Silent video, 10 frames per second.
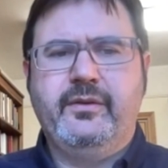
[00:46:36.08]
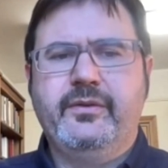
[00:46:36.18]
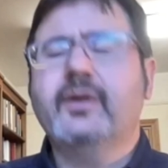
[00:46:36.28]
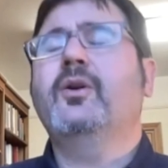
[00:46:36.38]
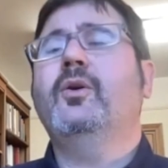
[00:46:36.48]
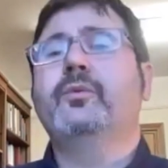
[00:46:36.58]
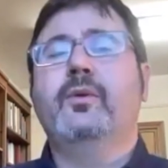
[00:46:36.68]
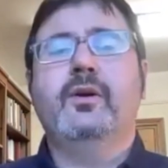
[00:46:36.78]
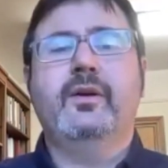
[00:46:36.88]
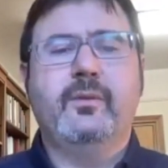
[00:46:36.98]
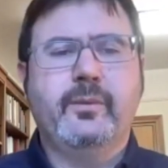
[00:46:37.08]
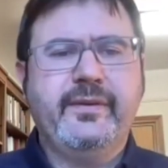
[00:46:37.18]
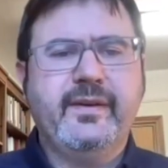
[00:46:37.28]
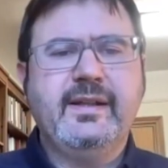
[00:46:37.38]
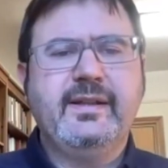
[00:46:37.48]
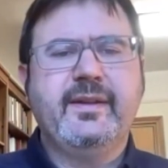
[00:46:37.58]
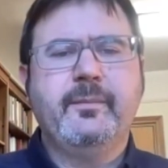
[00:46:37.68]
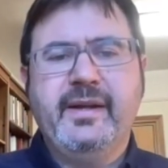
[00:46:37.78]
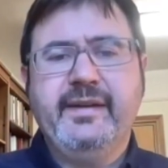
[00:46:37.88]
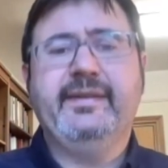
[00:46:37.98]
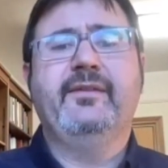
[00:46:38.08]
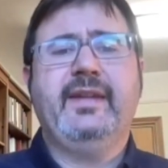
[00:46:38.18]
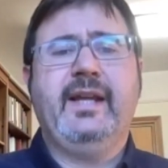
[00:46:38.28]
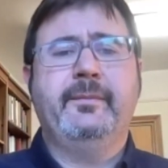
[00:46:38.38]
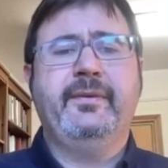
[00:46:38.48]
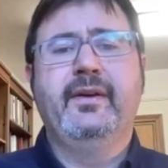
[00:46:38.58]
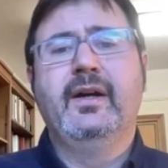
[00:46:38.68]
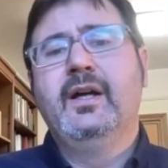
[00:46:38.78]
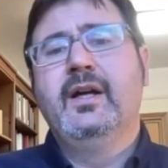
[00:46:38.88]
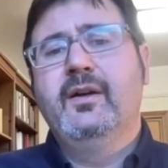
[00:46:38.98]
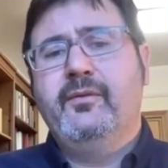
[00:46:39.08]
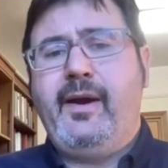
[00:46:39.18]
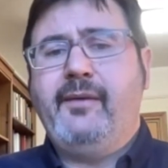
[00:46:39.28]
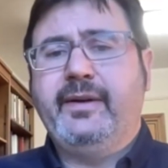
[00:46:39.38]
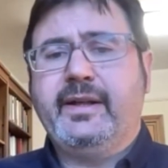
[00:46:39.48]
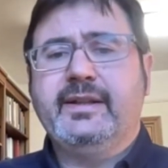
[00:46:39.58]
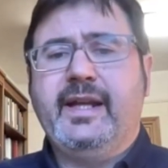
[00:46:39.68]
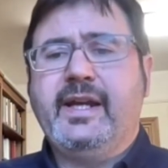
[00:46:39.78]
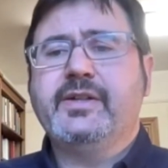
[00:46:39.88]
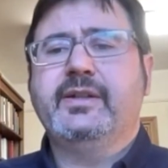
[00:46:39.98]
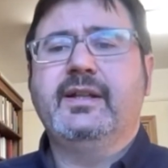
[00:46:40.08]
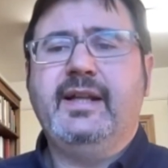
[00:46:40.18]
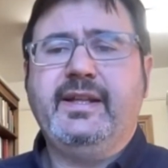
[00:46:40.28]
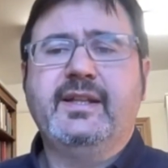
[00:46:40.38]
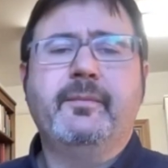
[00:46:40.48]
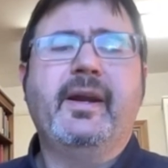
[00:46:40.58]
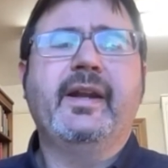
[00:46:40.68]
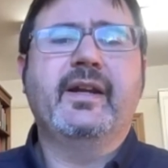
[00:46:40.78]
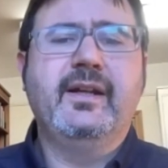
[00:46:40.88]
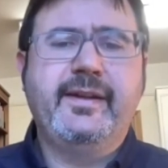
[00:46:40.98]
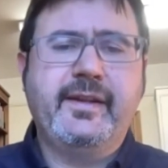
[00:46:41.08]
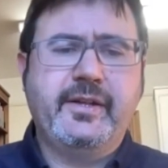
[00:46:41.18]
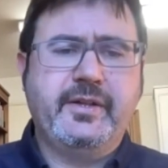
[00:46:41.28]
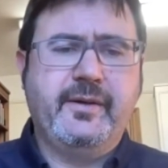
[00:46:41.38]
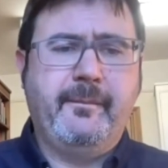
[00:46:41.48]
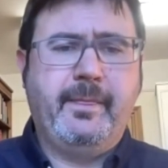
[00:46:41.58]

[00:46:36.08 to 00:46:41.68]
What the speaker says: The Cold War was really the best of times for African, Asian, and Latin American literature.